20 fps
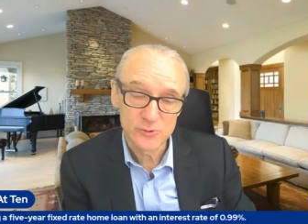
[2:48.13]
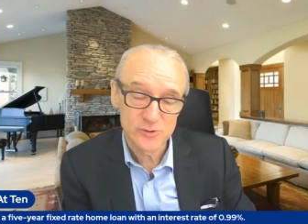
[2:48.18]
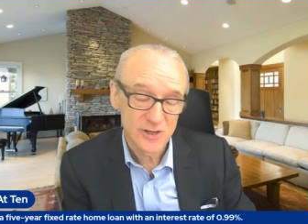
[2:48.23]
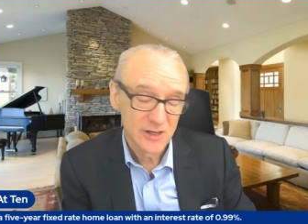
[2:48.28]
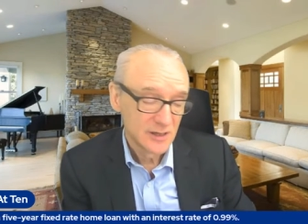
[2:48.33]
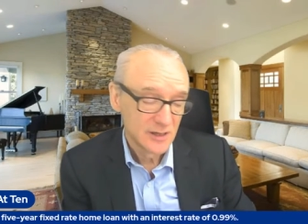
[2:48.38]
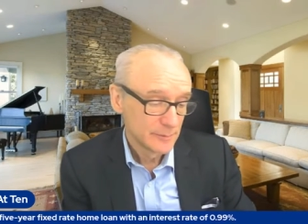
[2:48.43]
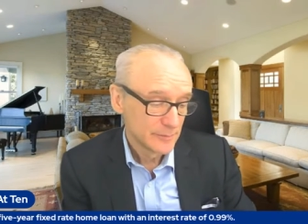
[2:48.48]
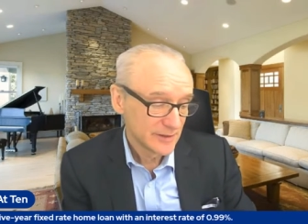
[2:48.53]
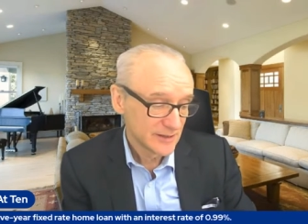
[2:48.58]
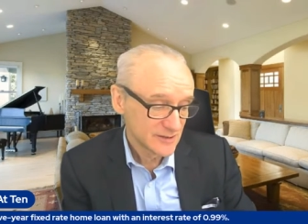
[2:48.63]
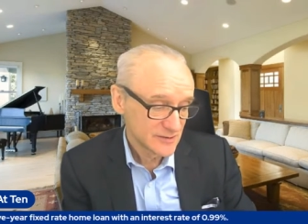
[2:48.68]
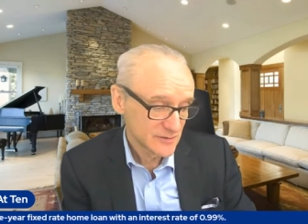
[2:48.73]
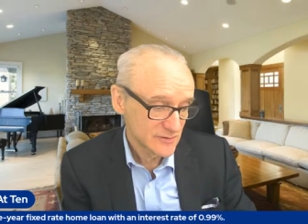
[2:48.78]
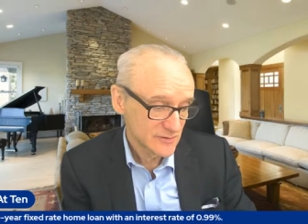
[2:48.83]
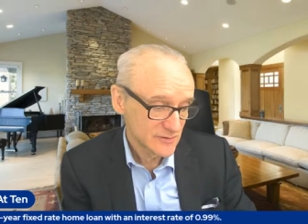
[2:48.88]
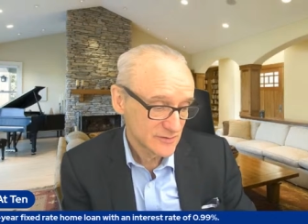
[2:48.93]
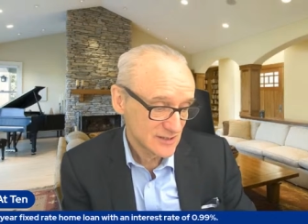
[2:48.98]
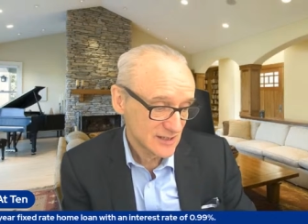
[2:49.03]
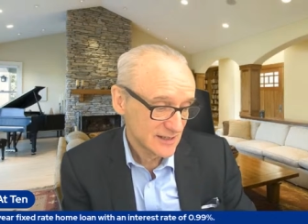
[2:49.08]
because of the
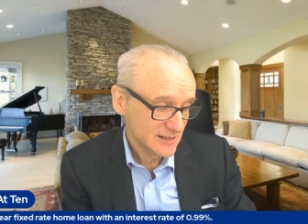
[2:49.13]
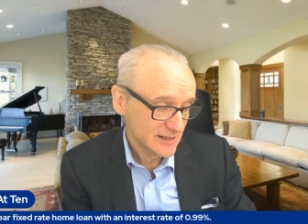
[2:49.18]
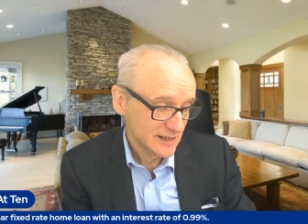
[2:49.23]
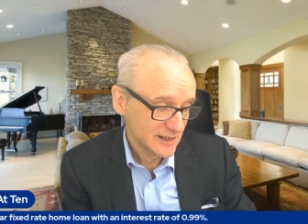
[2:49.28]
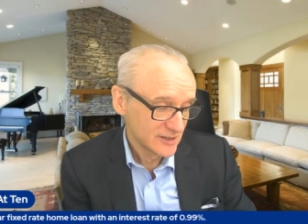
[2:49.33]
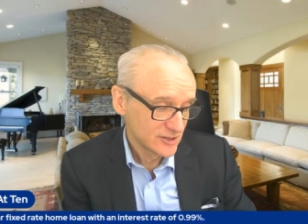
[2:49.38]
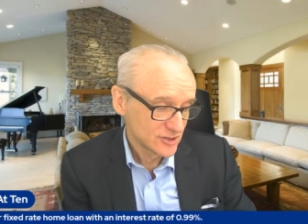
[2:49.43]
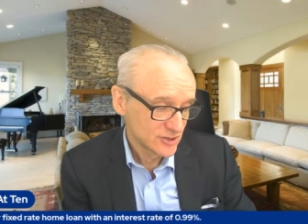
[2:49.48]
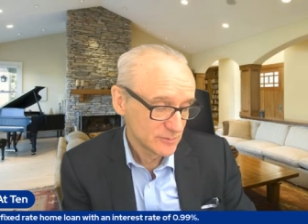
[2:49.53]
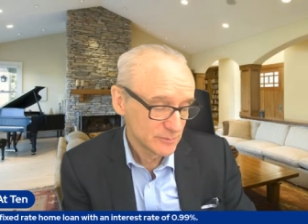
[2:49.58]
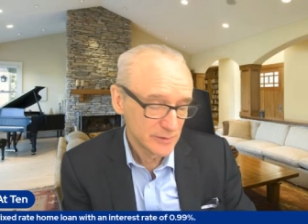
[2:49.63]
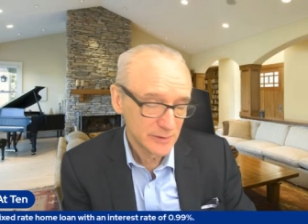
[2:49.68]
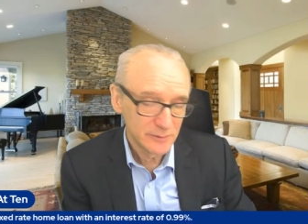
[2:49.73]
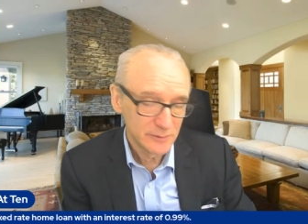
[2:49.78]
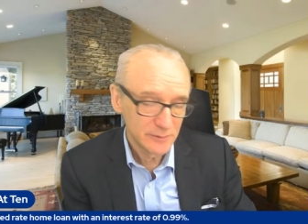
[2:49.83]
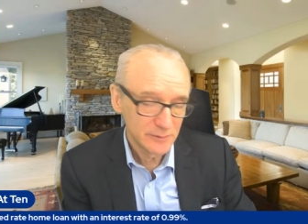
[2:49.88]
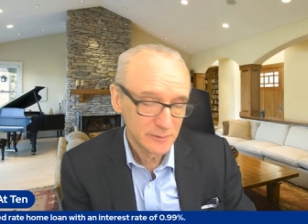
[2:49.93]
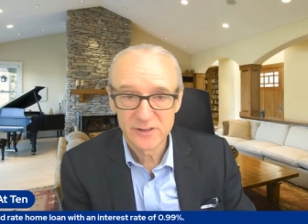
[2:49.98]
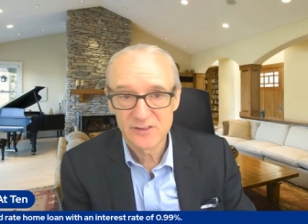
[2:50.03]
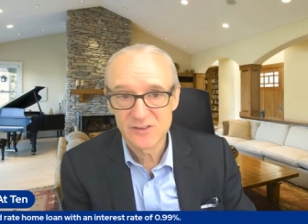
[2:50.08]
staycation, people wanting
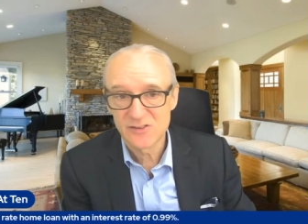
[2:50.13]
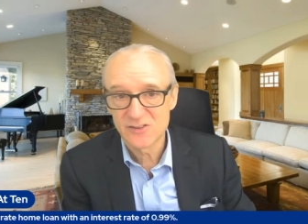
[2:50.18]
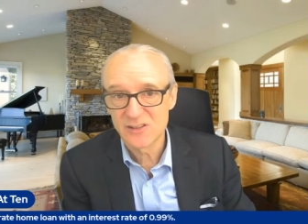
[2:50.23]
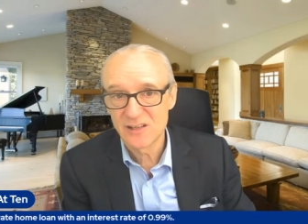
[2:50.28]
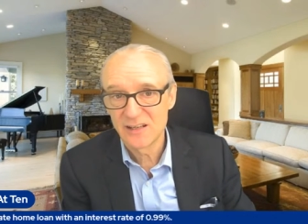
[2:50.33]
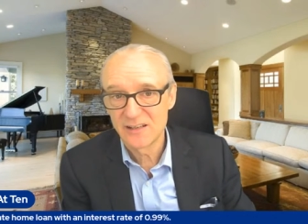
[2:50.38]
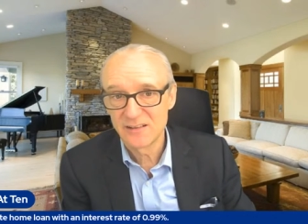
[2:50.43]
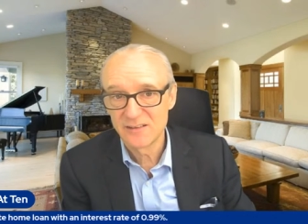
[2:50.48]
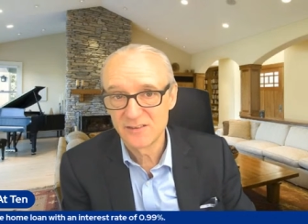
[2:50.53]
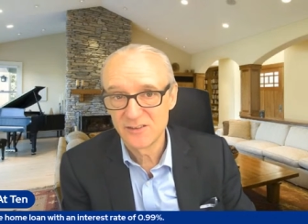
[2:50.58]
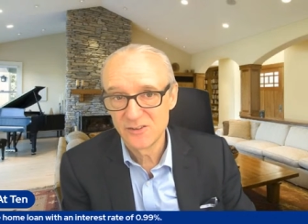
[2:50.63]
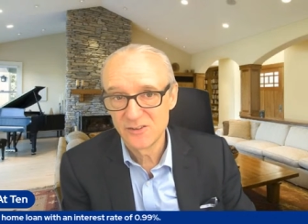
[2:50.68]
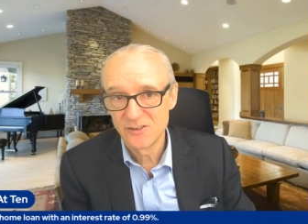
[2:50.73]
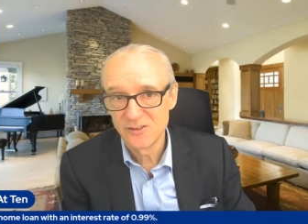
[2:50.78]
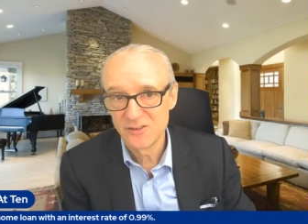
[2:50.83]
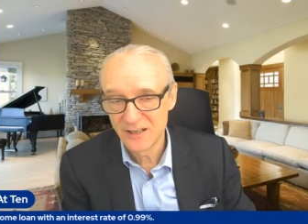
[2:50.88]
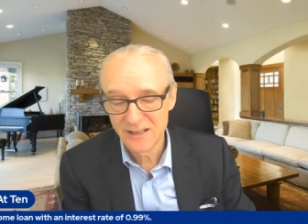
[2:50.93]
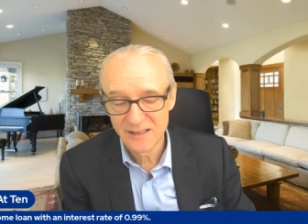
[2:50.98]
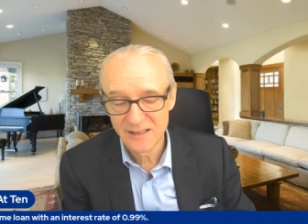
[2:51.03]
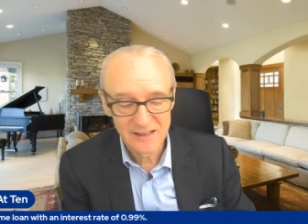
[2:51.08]
to stay in the UK
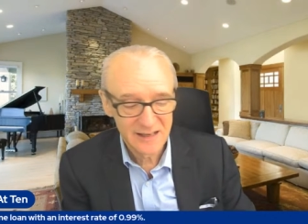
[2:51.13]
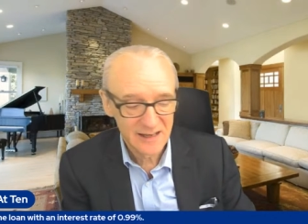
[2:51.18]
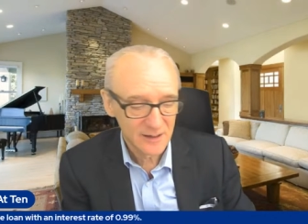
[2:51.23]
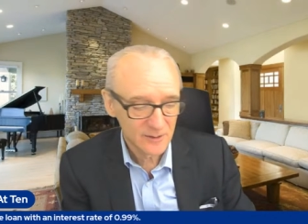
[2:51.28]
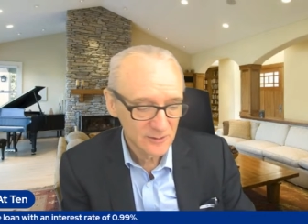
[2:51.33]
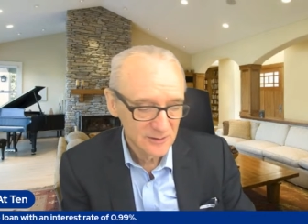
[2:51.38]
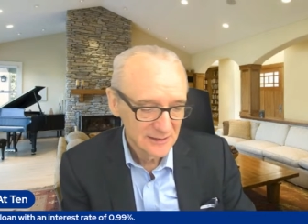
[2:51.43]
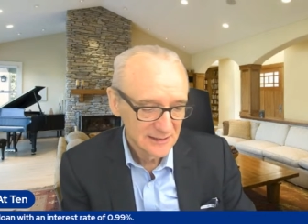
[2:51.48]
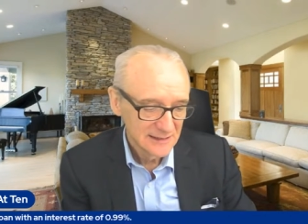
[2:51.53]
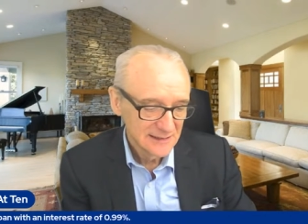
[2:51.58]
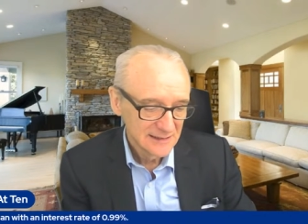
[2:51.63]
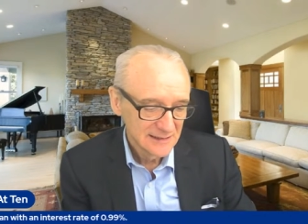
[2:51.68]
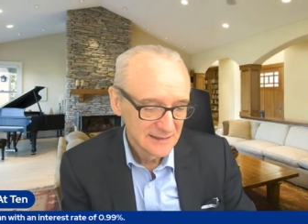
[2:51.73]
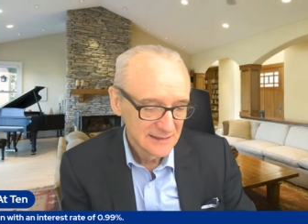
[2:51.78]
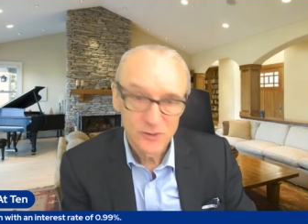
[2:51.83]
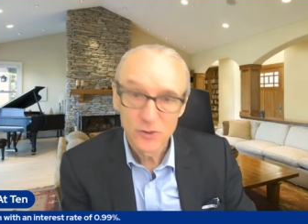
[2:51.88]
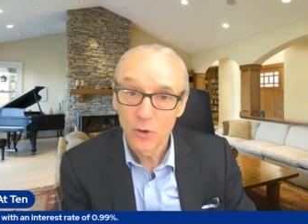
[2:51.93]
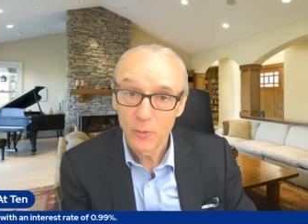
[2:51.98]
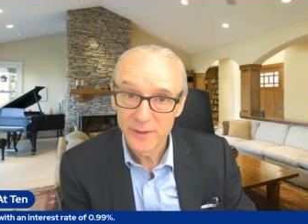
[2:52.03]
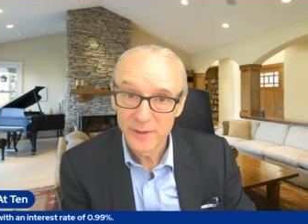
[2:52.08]
now and not
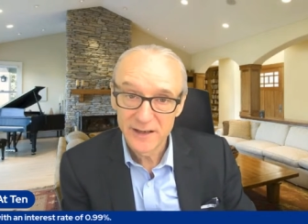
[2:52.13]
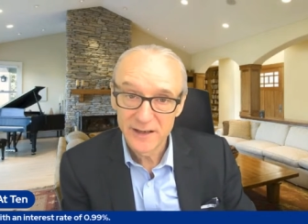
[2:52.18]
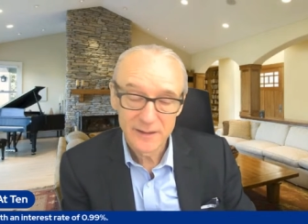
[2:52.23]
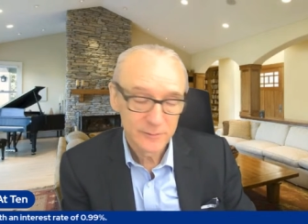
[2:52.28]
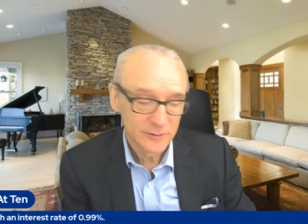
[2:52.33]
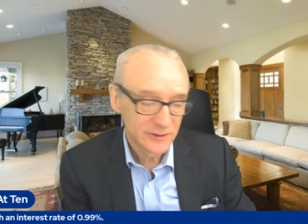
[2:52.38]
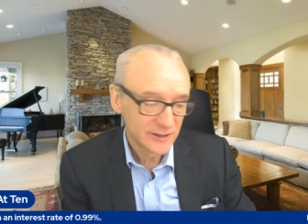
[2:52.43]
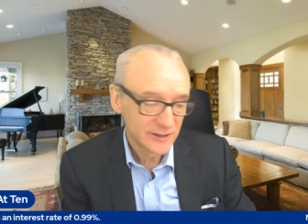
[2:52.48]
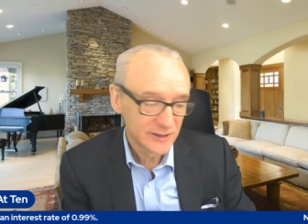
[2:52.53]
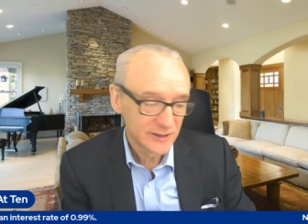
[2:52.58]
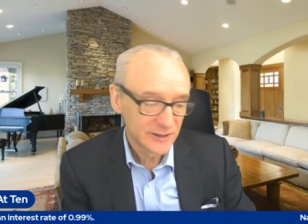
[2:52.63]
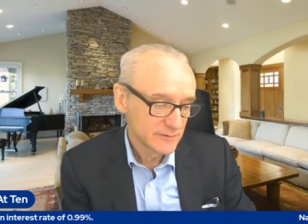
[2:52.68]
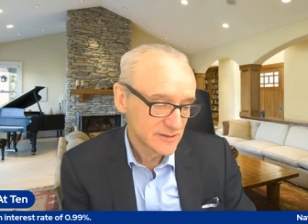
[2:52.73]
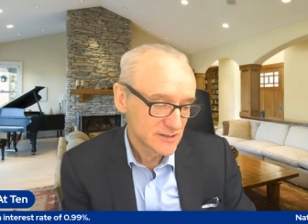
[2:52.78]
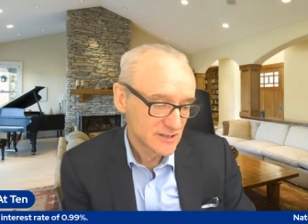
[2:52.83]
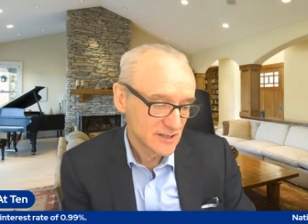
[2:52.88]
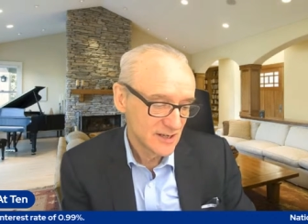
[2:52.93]
being able to get overseas.